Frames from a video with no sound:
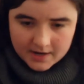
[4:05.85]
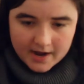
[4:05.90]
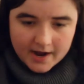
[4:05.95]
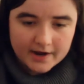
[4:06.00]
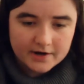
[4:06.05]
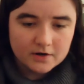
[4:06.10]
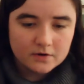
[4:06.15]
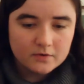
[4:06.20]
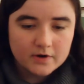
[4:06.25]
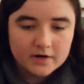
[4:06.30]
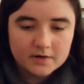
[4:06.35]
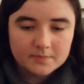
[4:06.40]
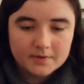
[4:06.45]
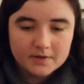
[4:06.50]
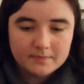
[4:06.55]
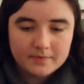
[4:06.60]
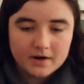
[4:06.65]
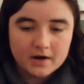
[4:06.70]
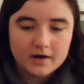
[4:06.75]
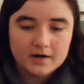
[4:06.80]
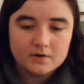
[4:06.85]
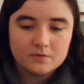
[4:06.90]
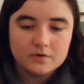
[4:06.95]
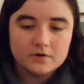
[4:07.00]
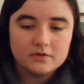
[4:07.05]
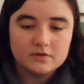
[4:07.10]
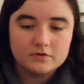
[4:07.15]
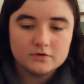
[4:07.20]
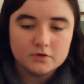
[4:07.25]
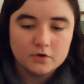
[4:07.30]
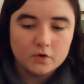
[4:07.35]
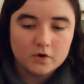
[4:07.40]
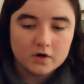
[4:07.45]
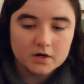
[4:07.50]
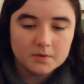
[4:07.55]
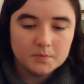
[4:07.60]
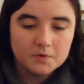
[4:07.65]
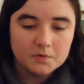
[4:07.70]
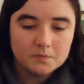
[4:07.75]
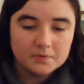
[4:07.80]
I don't want to be buried in one of those
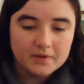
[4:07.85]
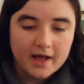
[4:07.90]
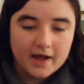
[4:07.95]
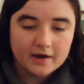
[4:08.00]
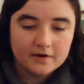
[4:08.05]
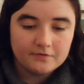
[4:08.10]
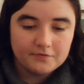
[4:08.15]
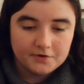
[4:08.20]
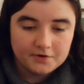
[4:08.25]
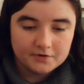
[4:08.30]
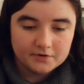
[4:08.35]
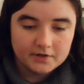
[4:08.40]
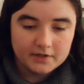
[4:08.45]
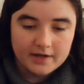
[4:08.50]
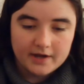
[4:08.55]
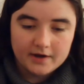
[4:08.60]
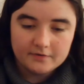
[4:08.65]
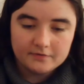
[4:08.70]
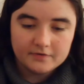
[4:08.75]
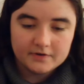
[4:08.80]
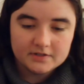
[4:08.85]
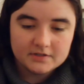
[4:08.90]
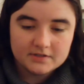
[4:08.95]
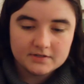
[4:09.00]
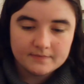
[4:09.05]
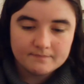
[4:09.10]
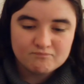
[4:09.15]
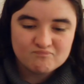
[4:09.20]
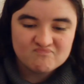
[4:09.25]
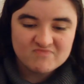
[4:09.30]
horrible black funeral outfits.